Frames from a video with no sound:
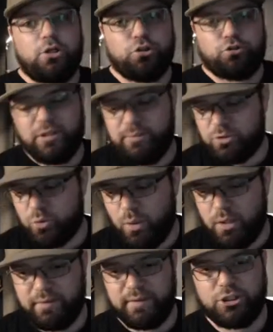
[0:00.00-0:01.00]
Dream
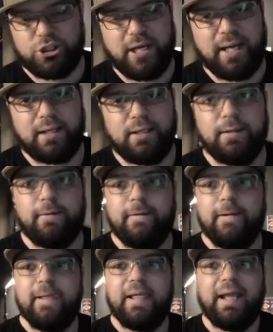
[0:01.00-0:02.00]
Squad in the chat,
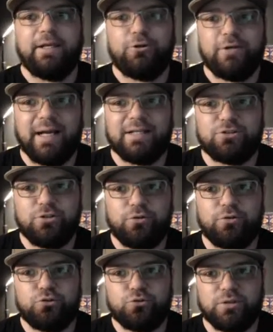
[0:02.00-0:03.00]
and you guys know
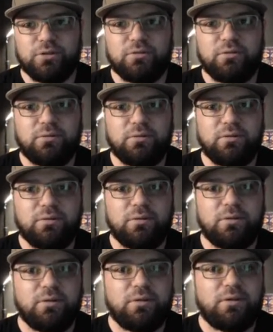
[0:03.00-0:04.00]
the drill.
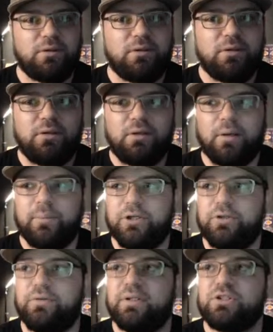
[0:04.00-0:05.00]
I'm going
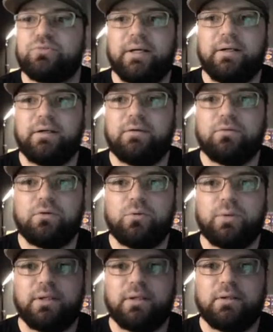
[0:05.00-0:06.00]
to do this right here real
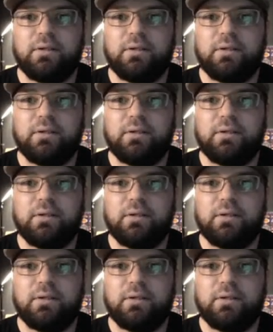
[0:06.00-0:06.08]
quick.